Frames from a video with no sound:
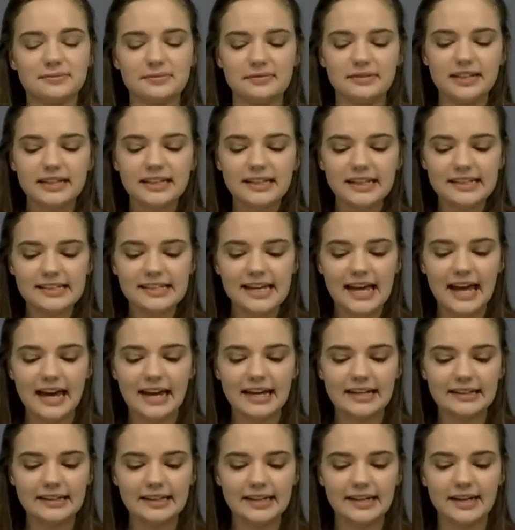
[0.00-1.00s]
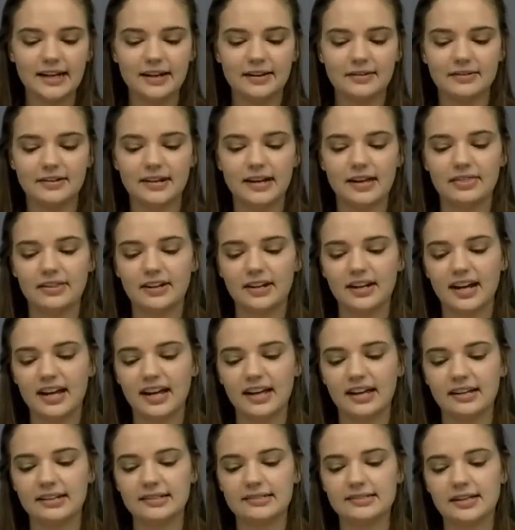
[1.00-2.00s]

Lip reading: really tightly around their eggs.